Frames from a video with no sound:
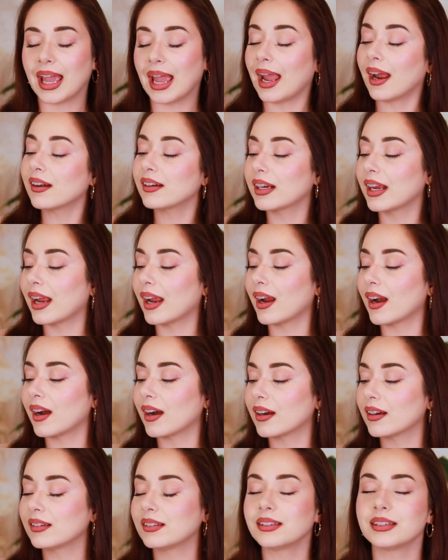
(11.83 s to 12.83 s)
Hair
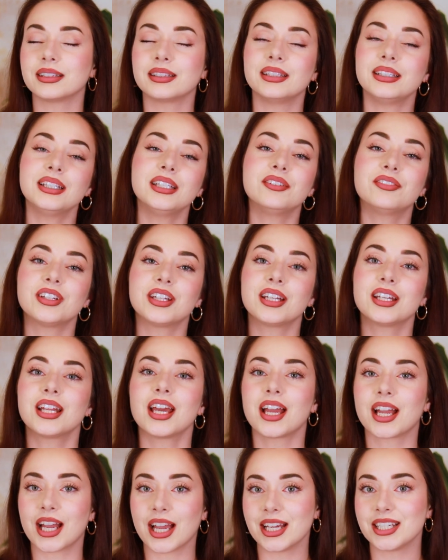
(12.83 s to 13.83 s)
Care
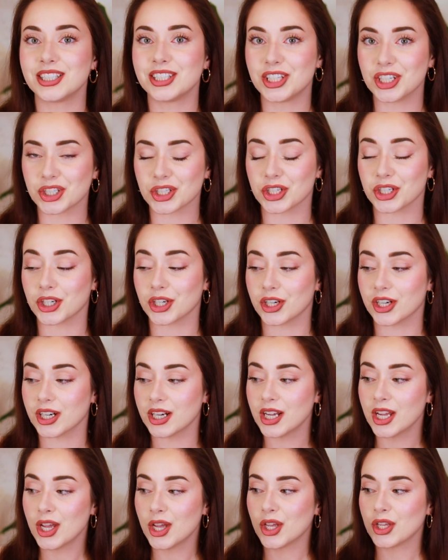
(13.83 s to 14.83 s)
Leave-In Conditioner.
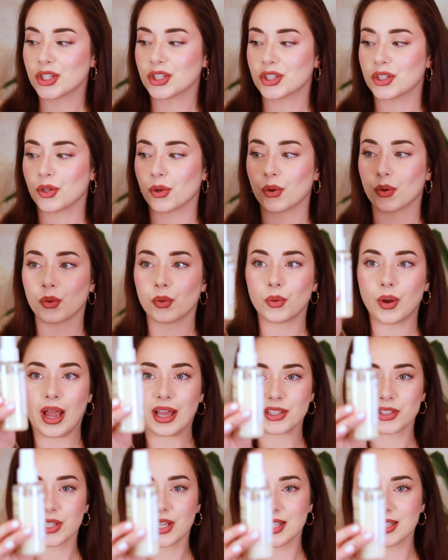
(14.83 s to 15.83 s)
So
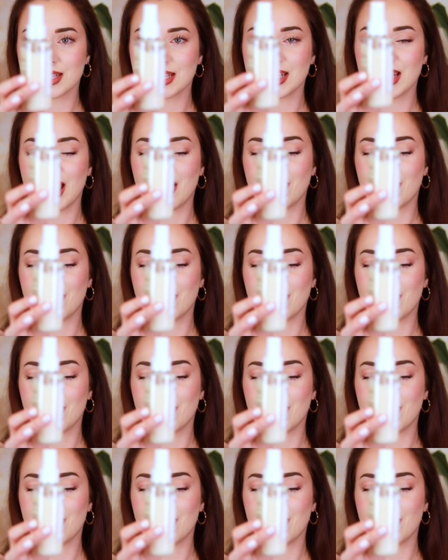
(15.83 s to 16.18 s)
as you can see,